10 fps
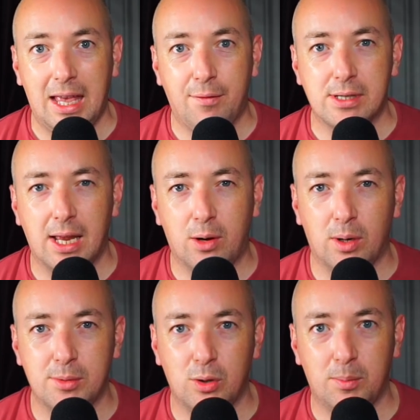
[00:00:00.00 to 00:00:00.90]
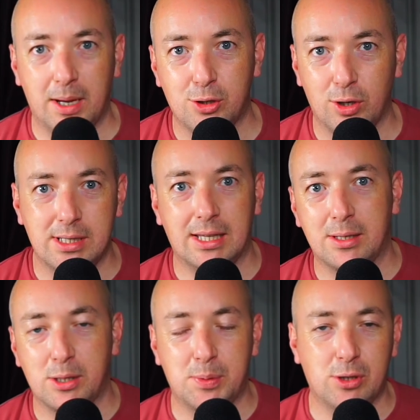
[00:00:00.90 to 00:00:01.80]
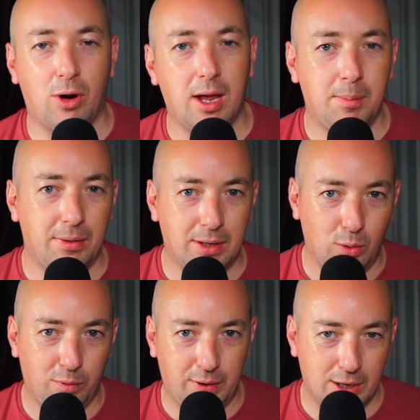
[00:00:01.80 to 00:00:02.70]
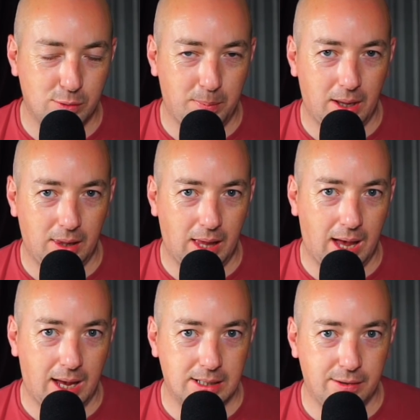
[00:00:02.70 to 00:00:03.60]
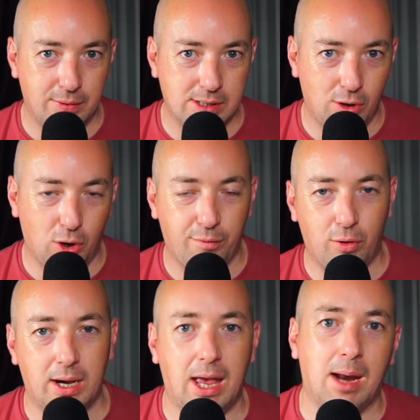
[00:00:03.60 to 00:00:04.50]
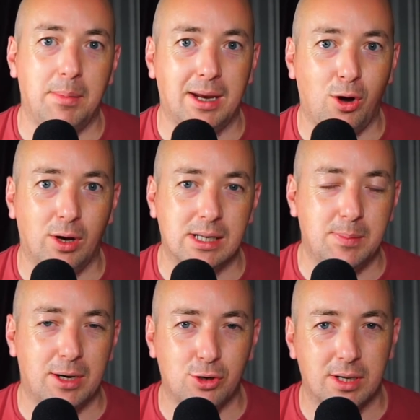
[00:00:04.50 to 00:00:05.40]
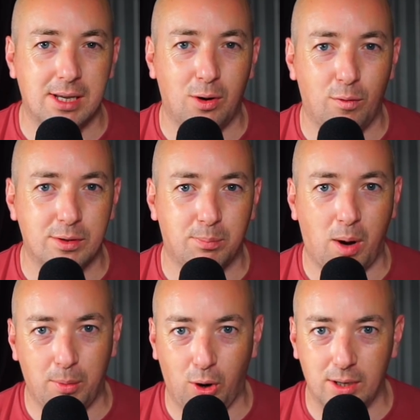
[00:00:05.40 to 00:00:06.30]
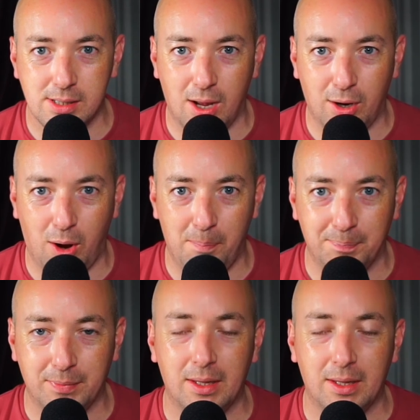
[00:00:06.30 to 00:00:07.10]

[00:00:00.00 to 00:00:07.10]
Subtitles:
If you like what I'm doing, make sure you hit the subscribe and the notification bell. And if you are looking for any handmade coils, make sure you head over to propercoils.com.